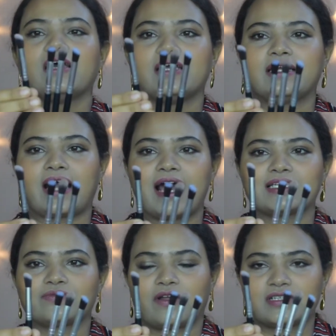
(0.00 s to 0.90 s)
It
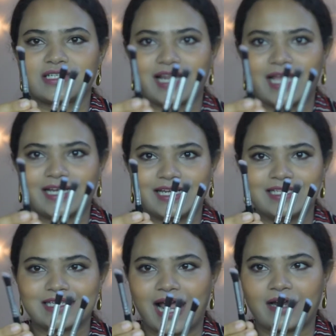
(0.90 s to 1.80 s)
has one slightly
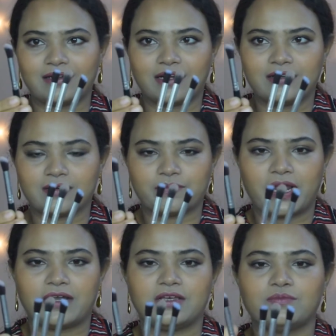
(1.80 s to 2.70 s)
slanted
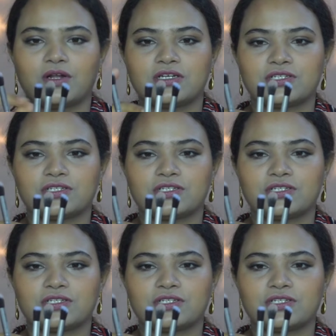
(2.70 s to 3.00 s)
blending brush,